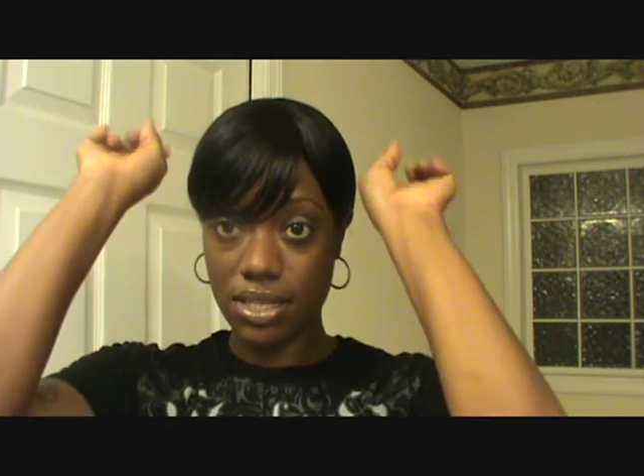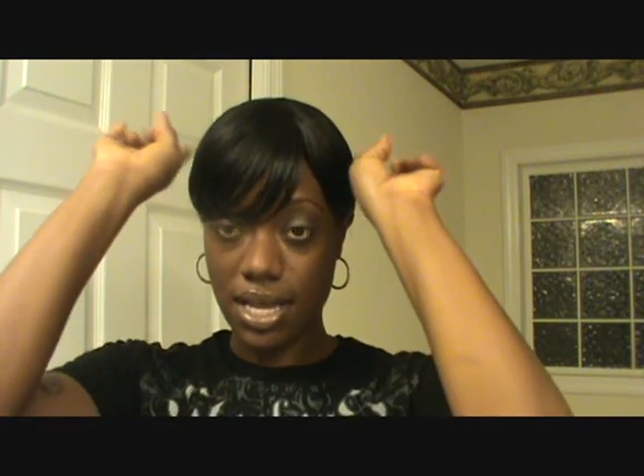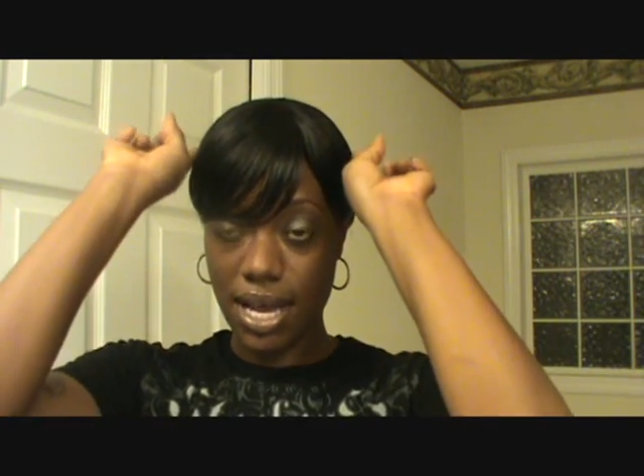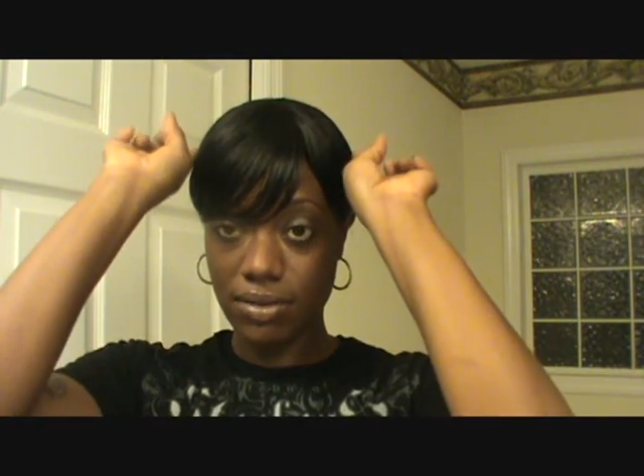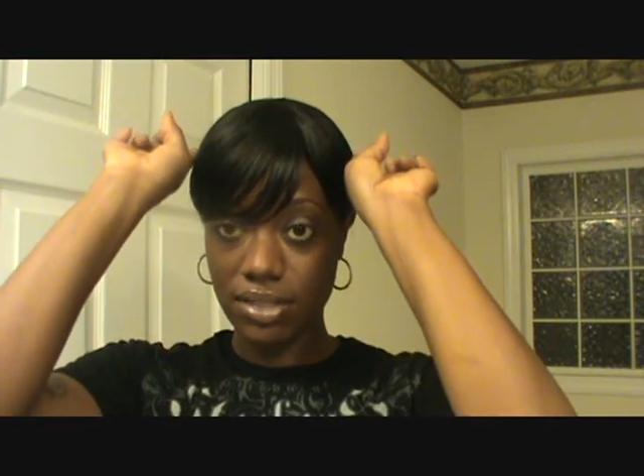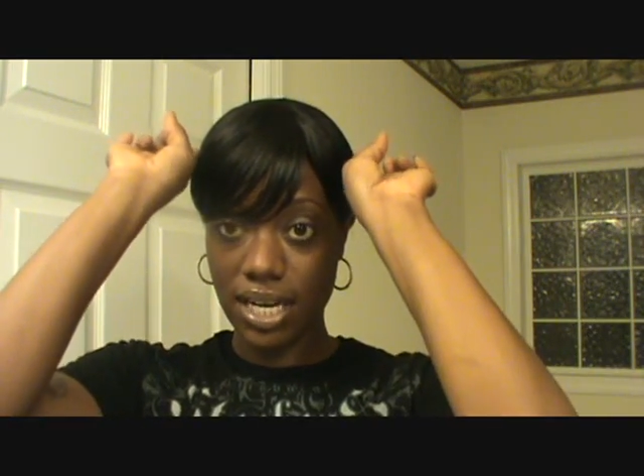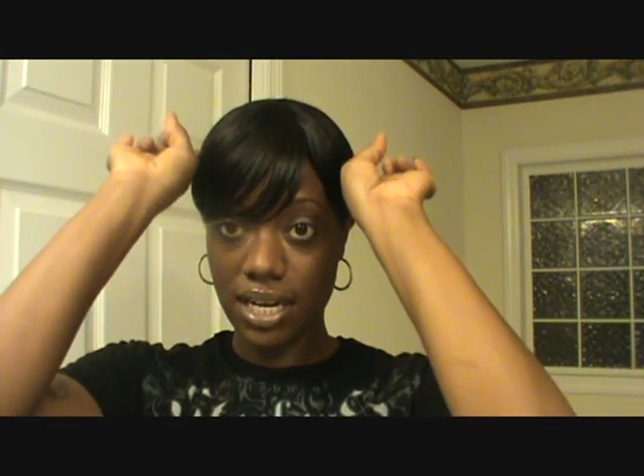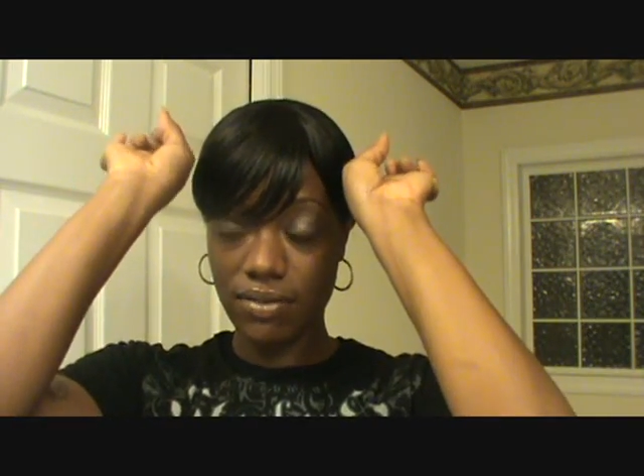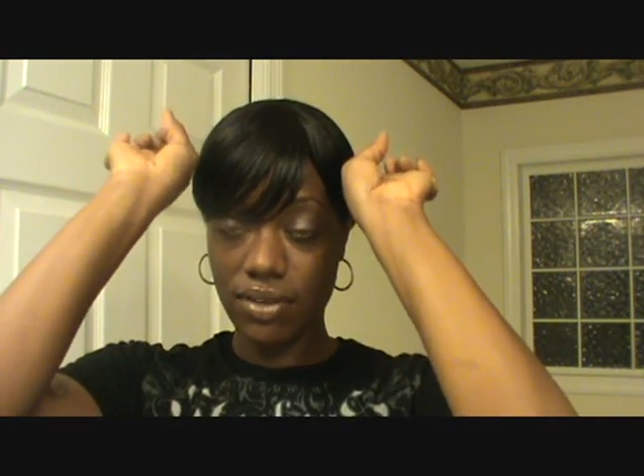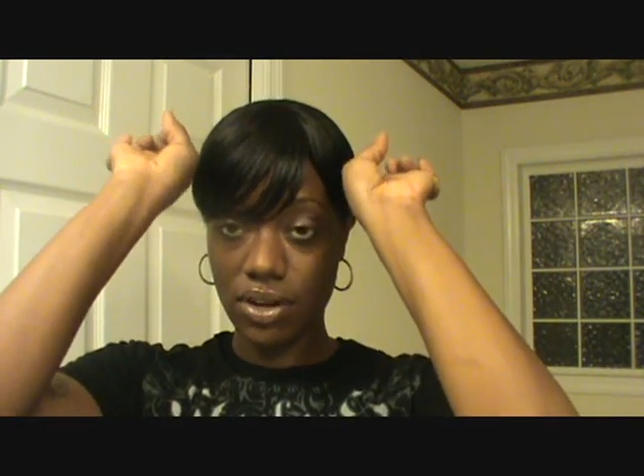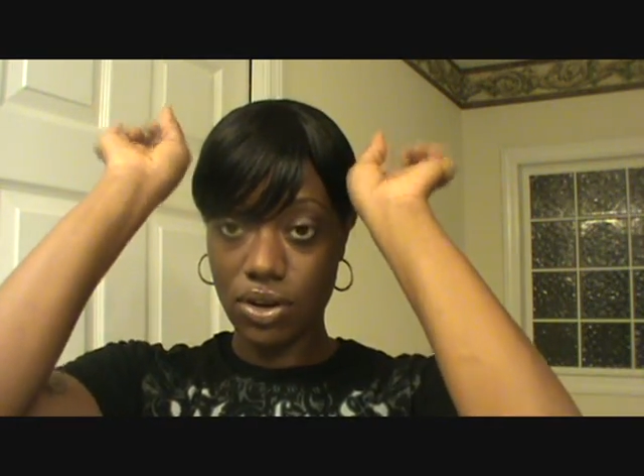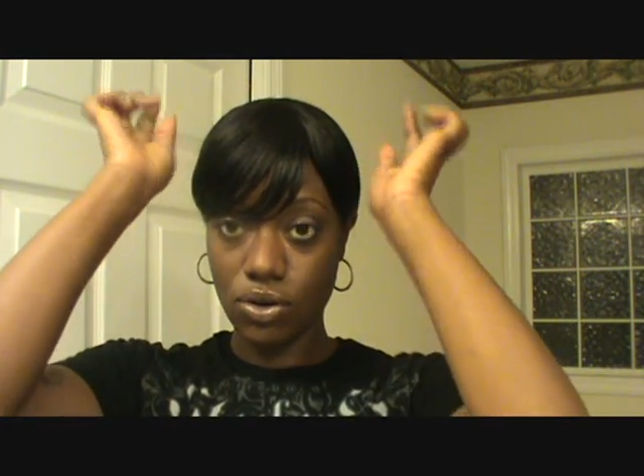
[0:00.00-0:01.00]
The outside
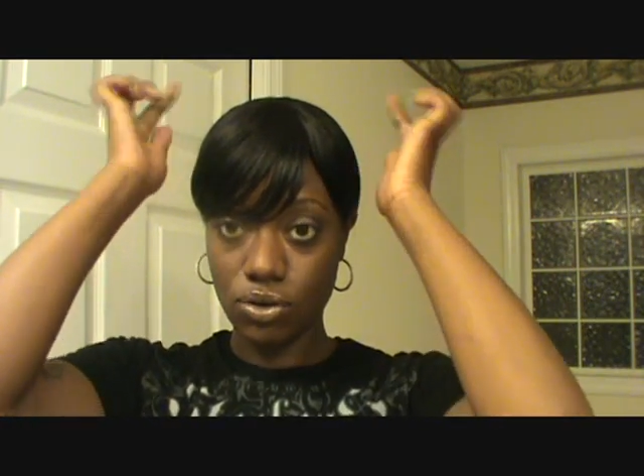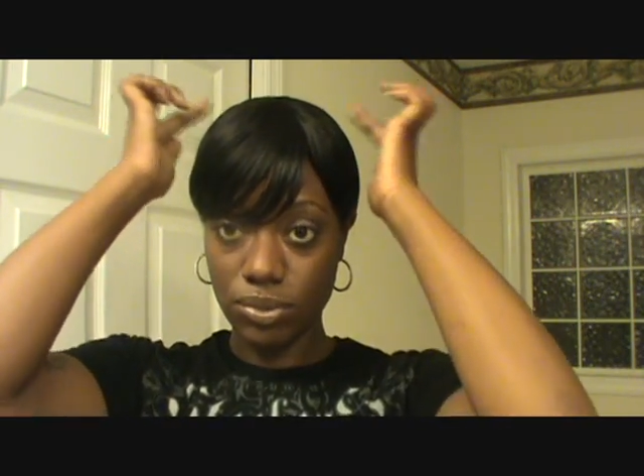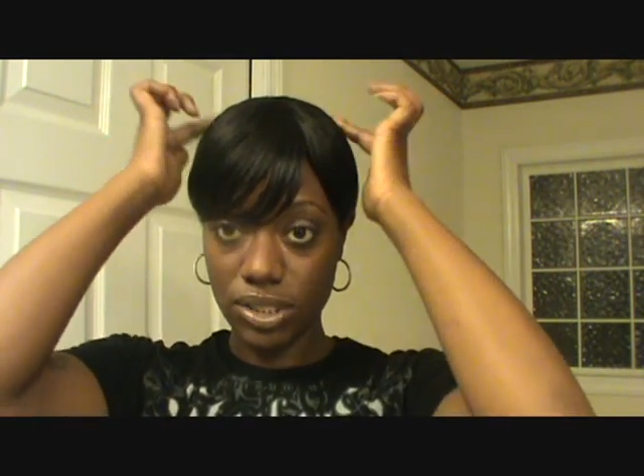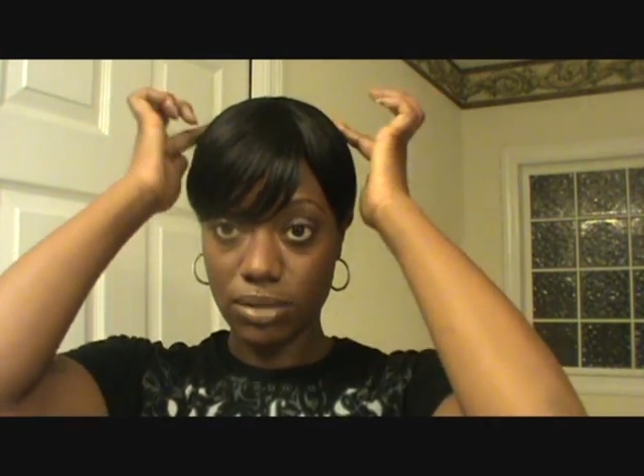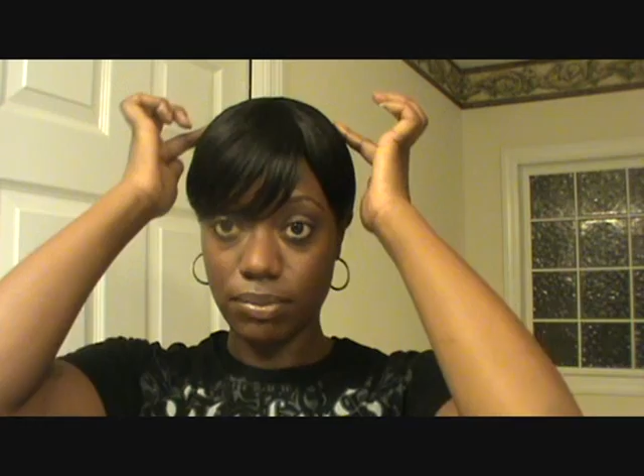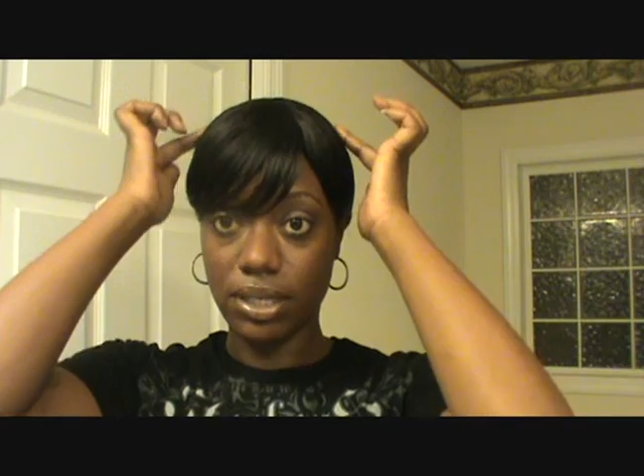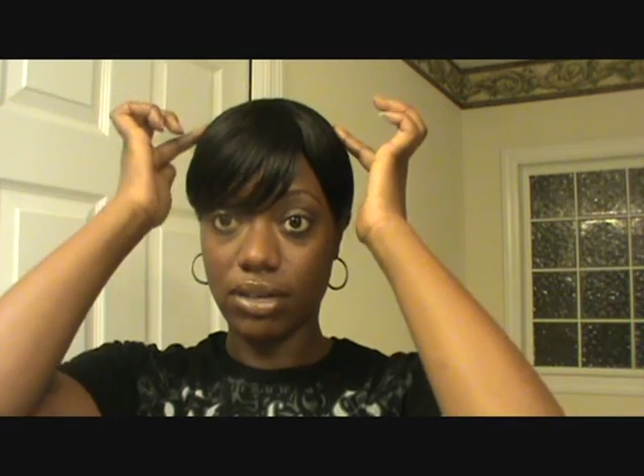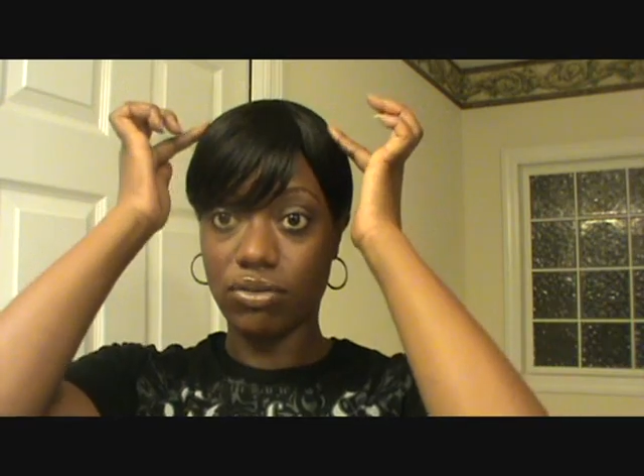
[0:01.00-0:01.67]
of the comb should be